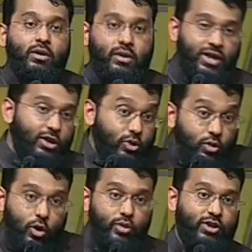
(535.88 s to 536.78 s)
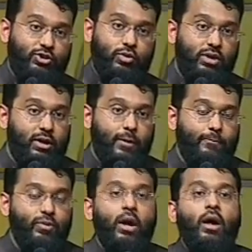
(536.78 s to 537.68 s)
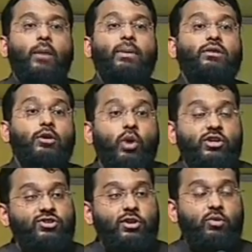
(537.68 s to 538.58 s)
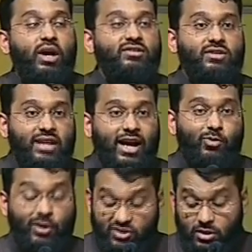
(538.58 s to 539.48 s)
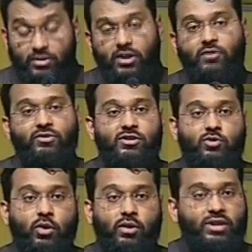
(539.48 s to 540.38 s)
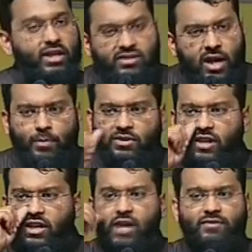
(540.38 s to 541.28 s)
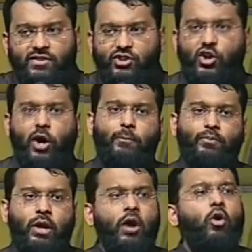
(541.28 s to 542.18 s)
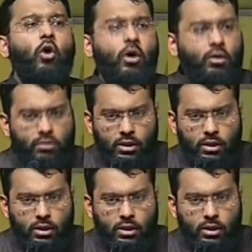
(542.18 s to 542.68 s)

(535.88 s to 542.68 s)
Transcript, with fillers: then you know that you need it. But the question arises, how about something of this world? The examples I gave of a job or